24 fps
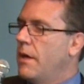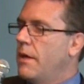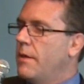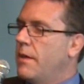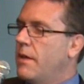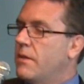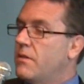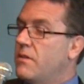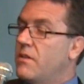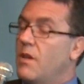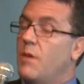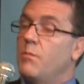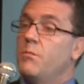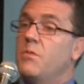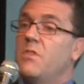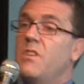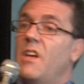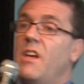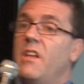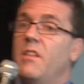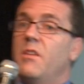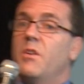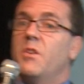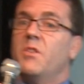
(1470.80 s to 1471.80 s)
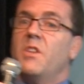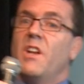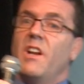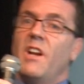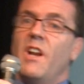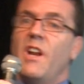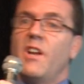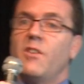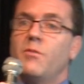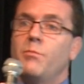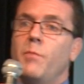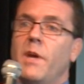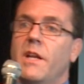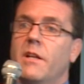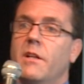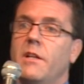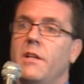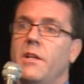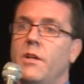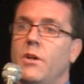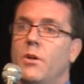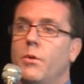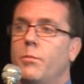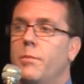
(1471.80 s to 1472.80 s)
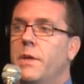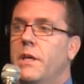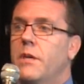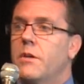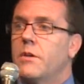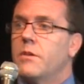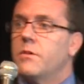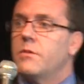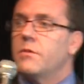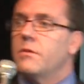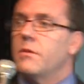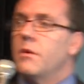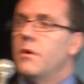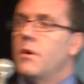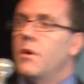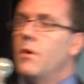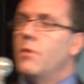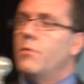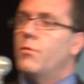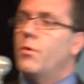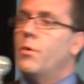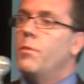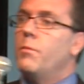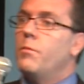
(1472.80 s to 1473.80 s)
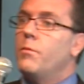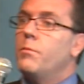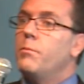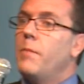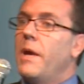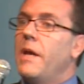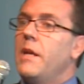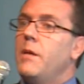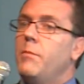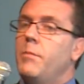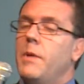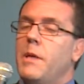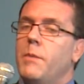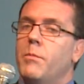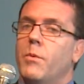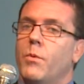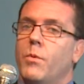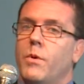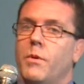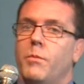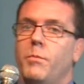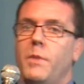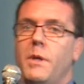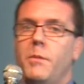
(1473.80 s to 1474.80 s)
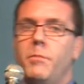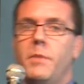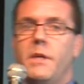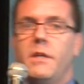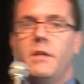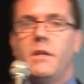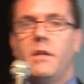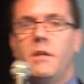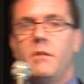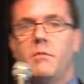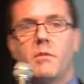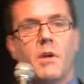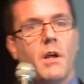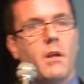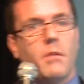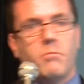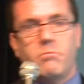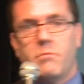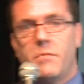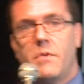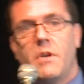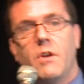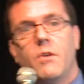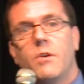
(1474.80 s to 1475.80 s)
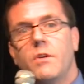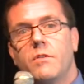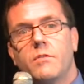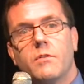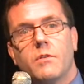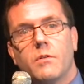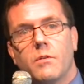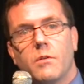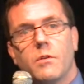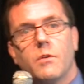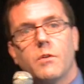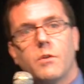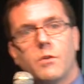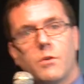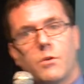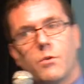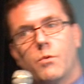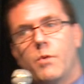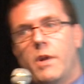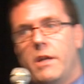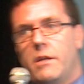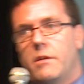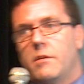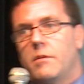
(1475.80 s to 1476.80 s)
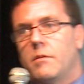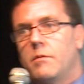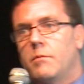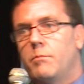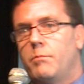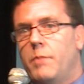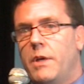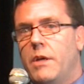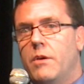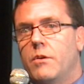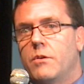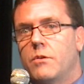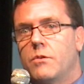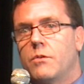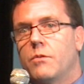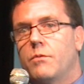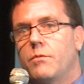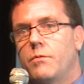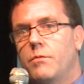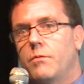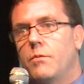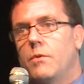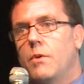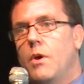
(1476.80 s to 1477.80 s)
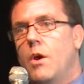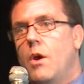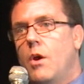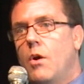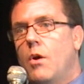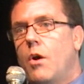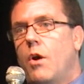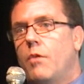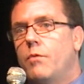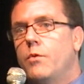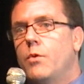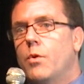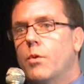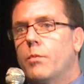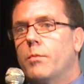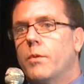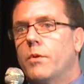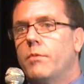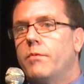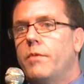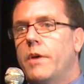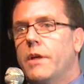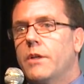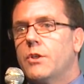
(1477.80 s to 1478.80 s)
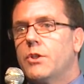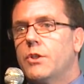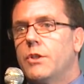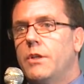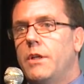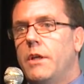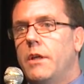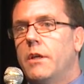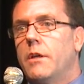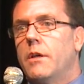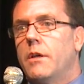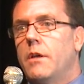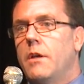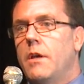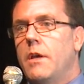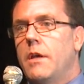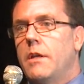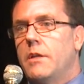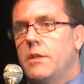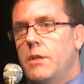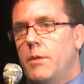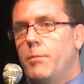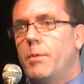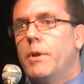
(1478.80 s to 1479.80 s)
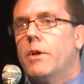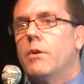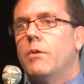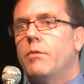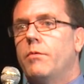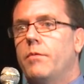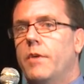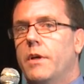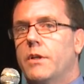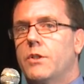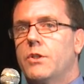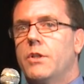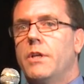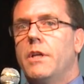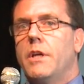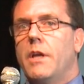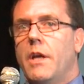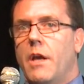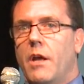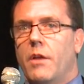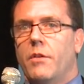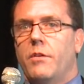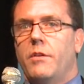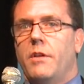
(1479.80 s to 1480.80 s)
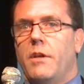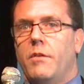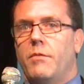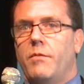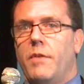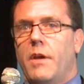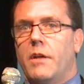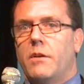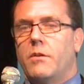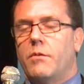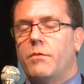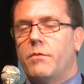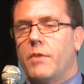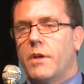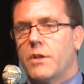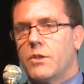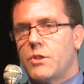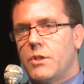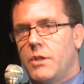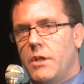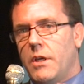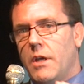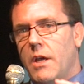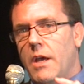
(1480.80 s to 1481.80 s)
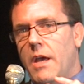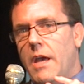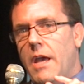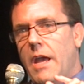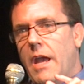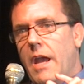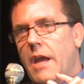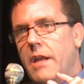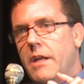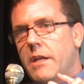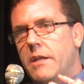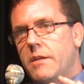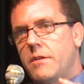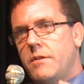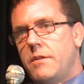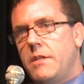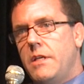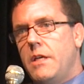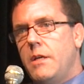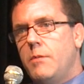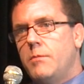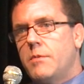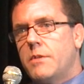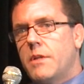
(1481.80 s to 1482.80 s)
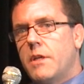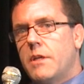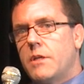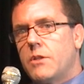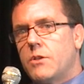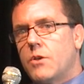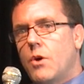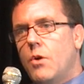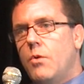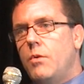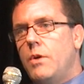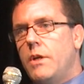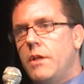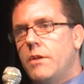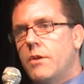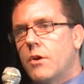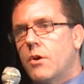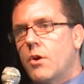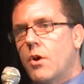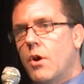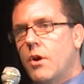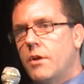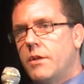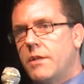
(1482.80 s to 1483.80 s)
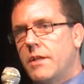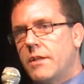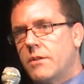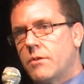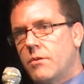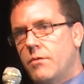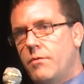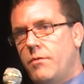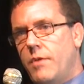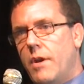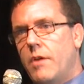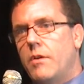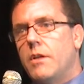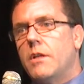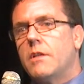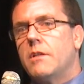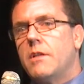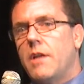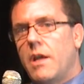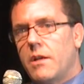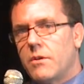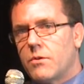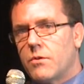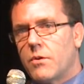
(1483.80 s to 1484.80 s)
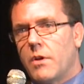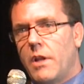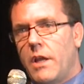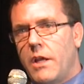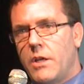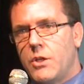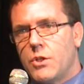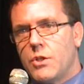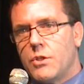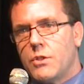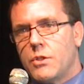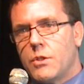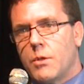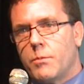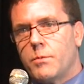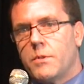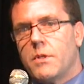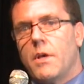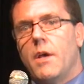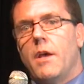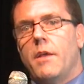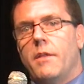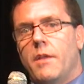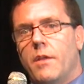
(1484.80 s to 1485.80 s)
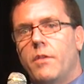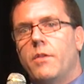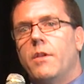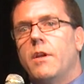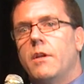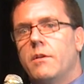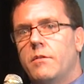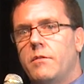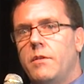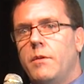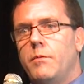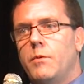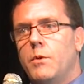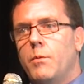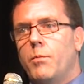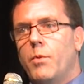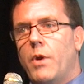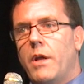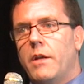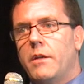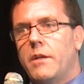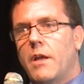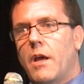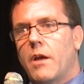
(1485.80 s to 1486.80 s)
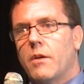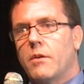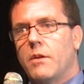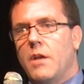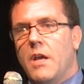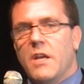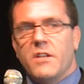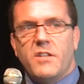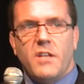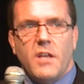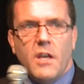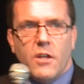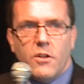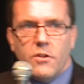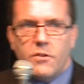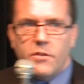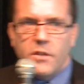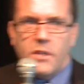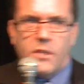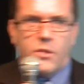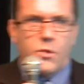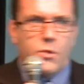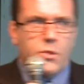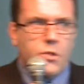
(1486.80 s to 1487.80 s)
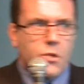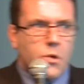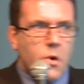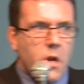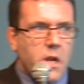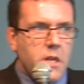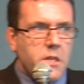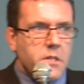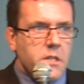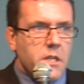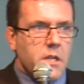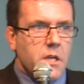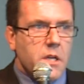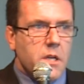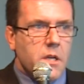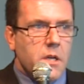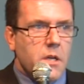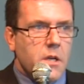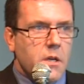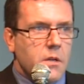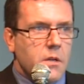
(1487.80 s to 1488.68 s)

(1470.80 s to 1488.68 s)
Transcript: that some say that they're less mentally ill, because for many people with BPD, there is great periods of normal functioning, typical functioning, healthy, effective functioning, and it seems that it's only in the context of very intense relationships that things seem to break down. See, you see, she was crazy.